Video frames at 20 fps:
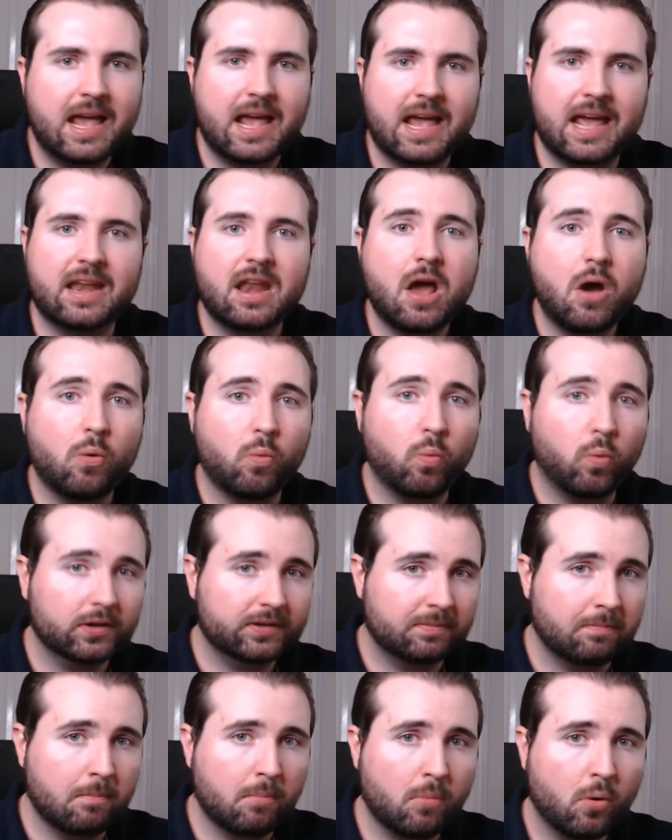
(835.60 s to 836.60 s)
And
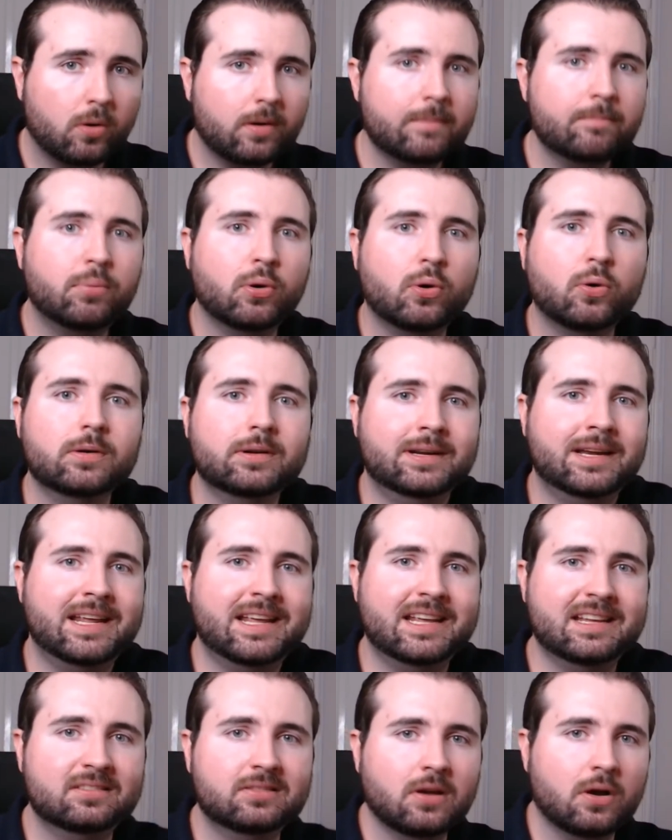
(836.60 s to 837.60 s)
what's more
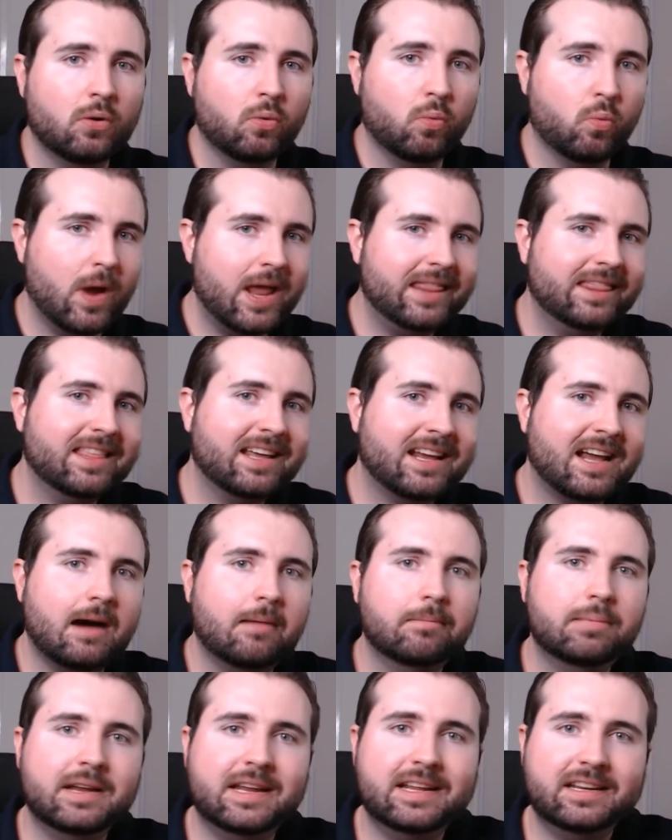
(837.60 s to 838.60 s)
important is when the
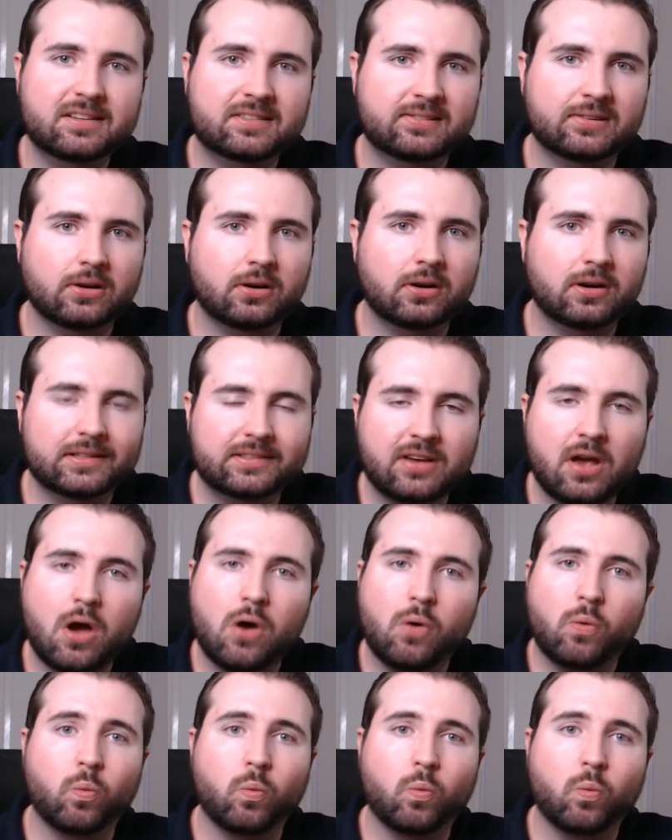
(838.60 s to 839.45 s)
company decides